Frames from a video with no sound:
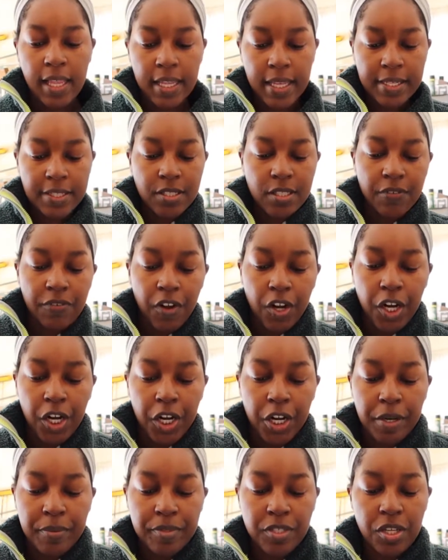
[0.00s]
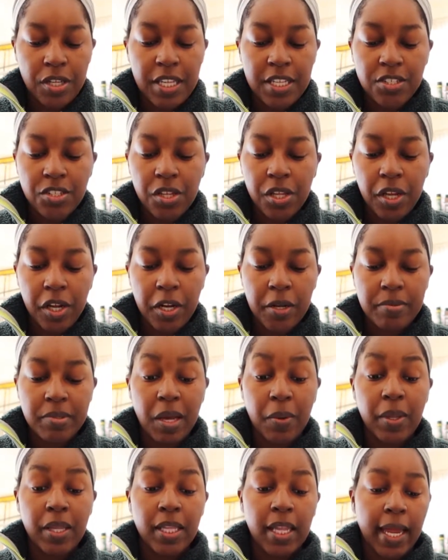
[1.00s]
list of herbs. So these are the herbs I
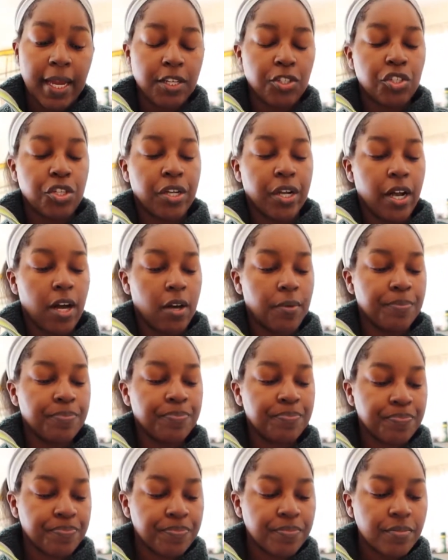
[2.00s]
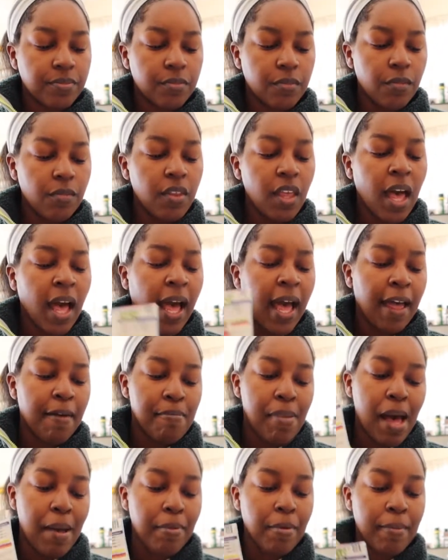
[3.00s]
would like to grow. I have
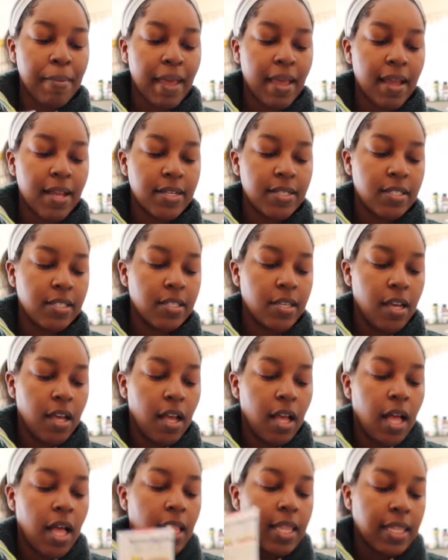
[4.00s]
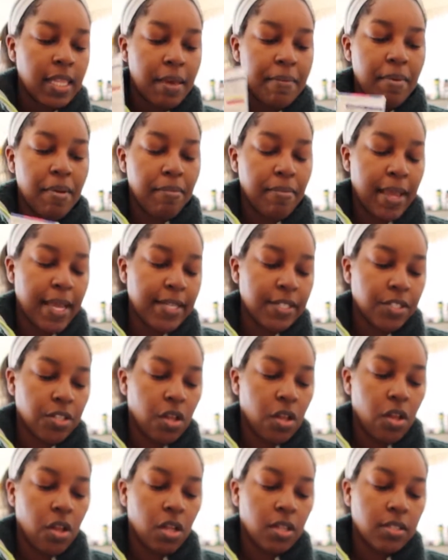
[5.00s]
peppermint, lemon
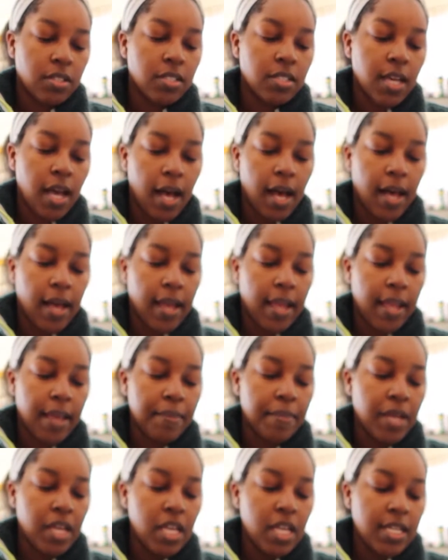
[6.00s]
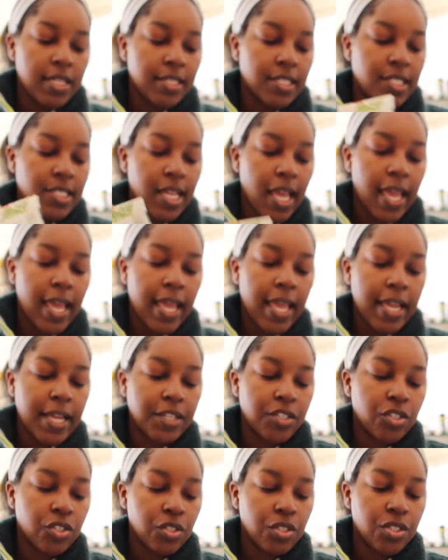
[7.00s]
basil, thyme,
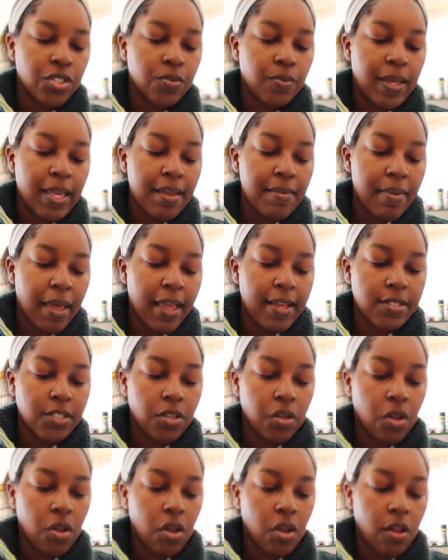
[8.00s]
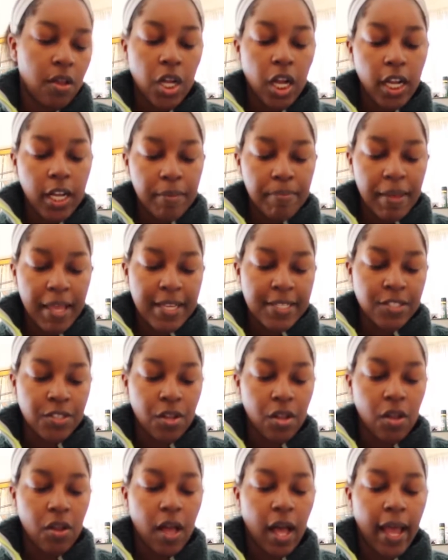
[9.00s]
sage, sweet basil, dark
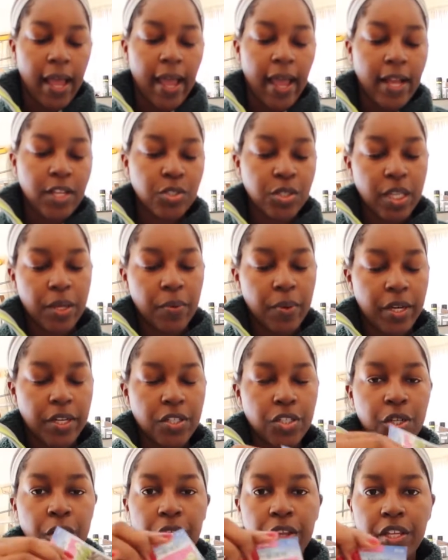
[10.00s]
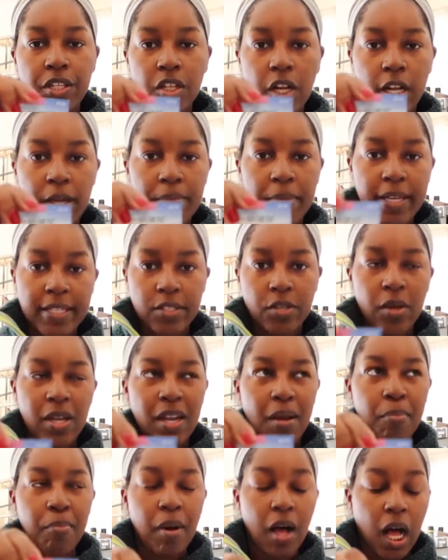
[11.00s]
basil. I actually wanted to grow the dark basil in
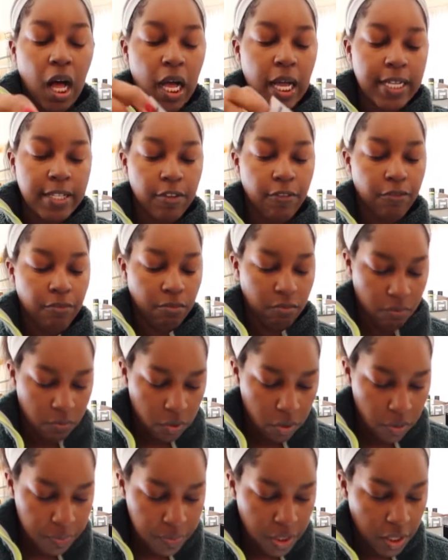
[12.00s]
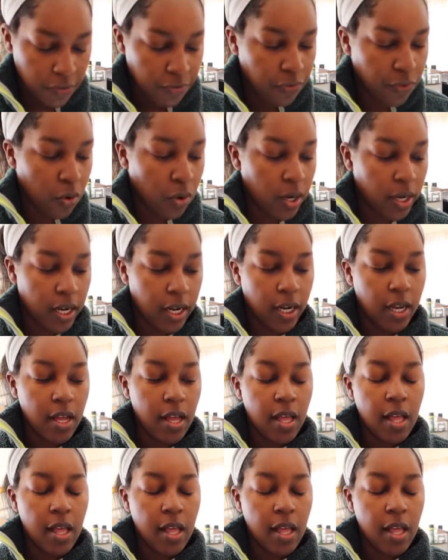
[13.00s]
a pot, for